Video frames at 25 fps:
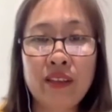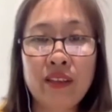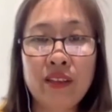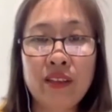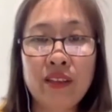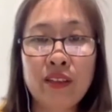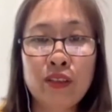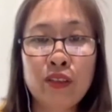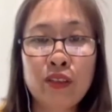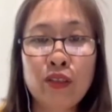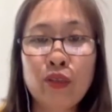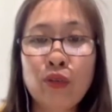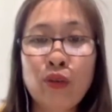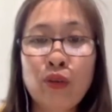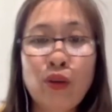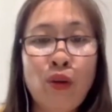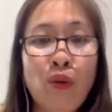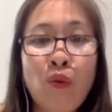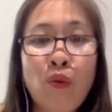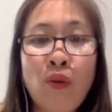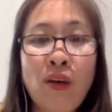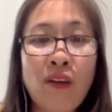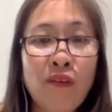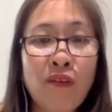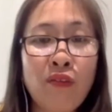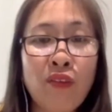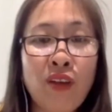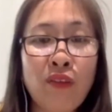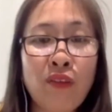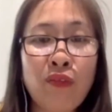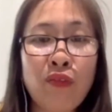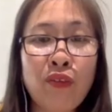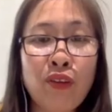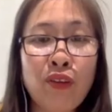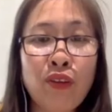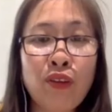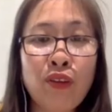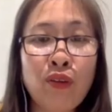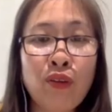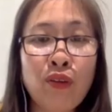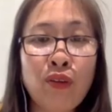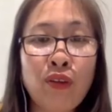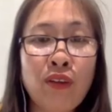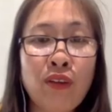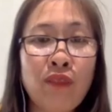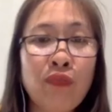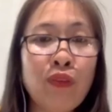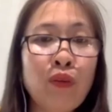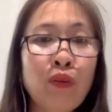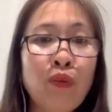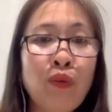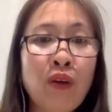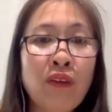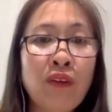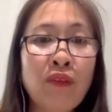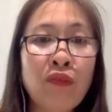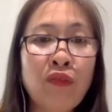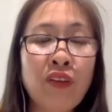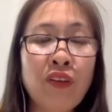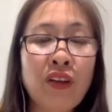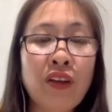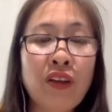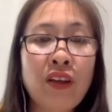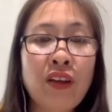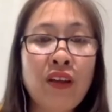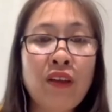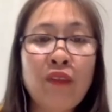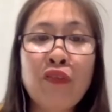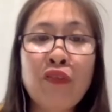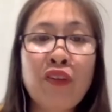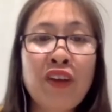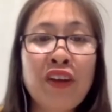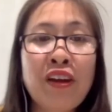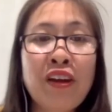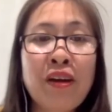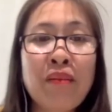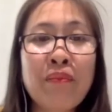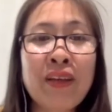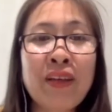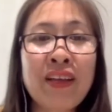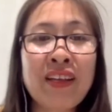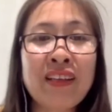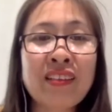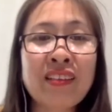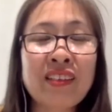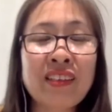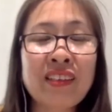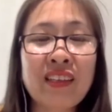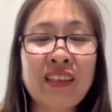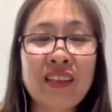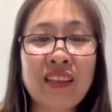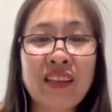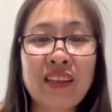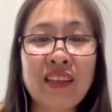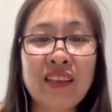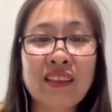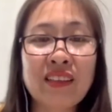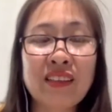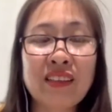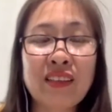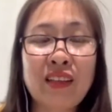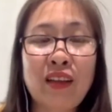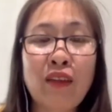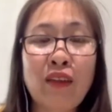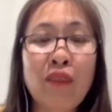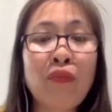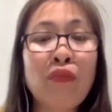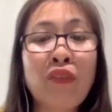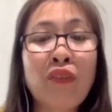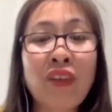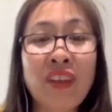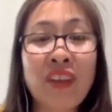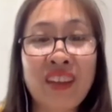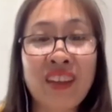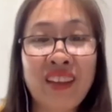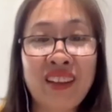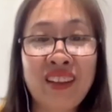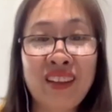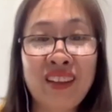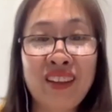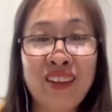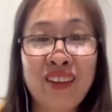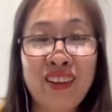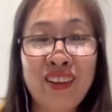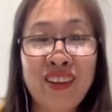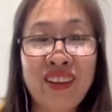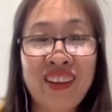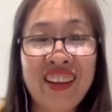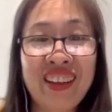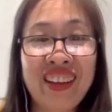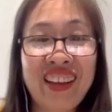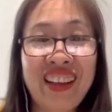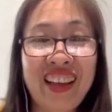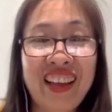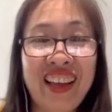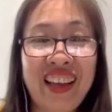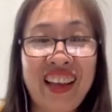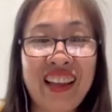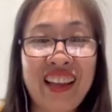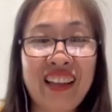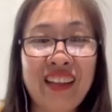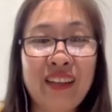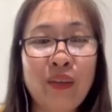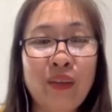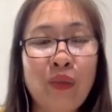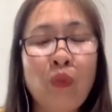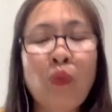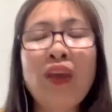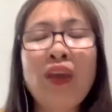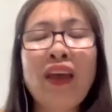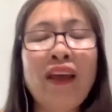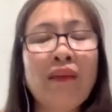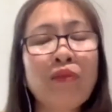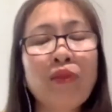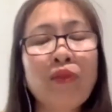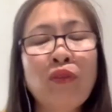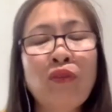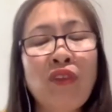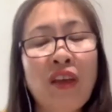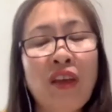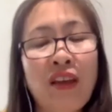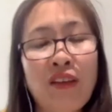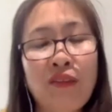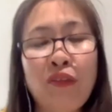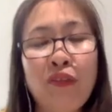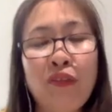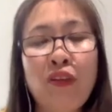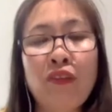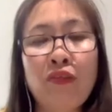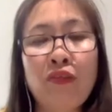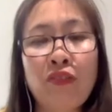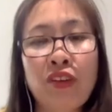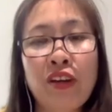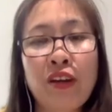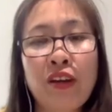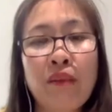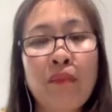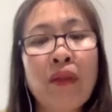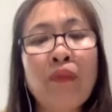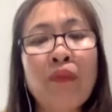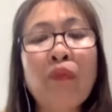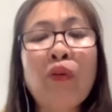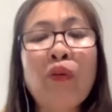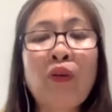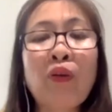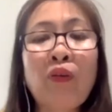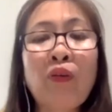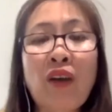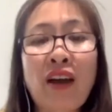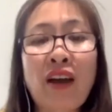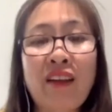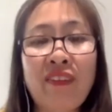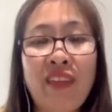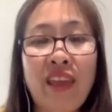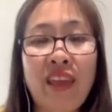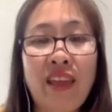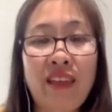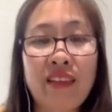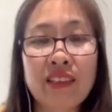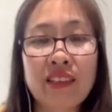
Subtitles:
So no one fight for you if you want freedom is not free, and we have to fight for freedom if we want that.